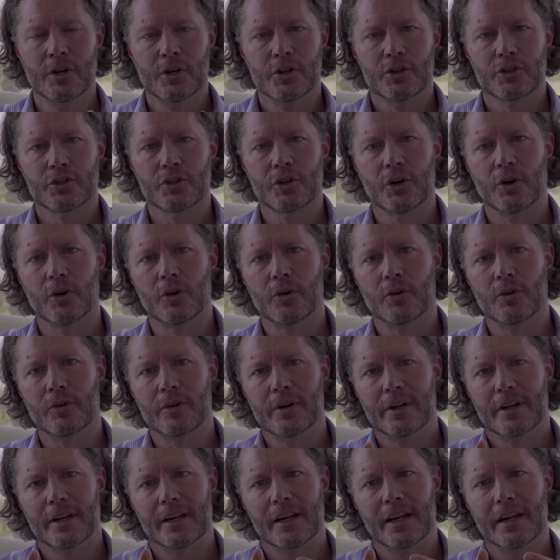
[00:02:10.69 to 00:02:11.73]
So
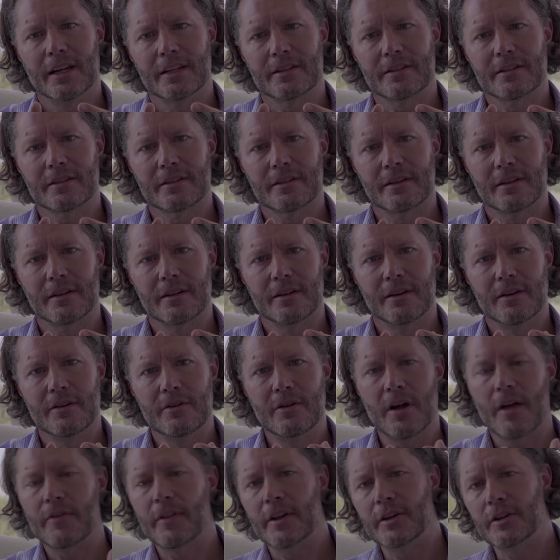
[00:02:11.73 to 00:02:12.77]
it's
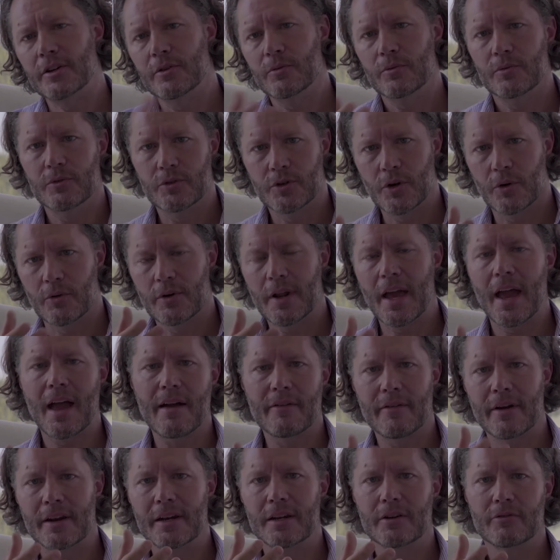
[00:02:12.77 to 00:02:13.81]
not that you don't have
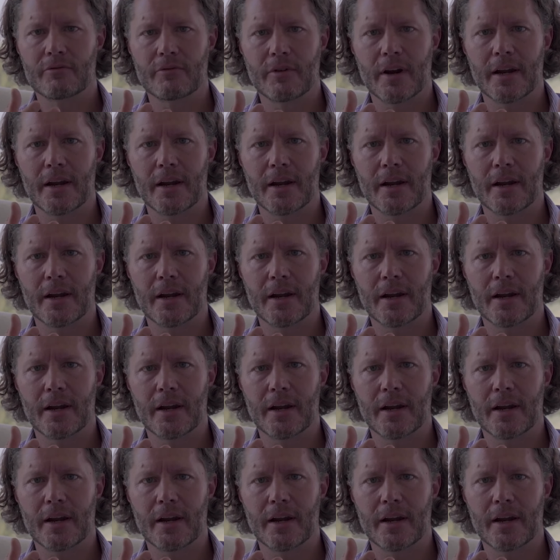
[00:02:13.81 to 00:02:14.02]
any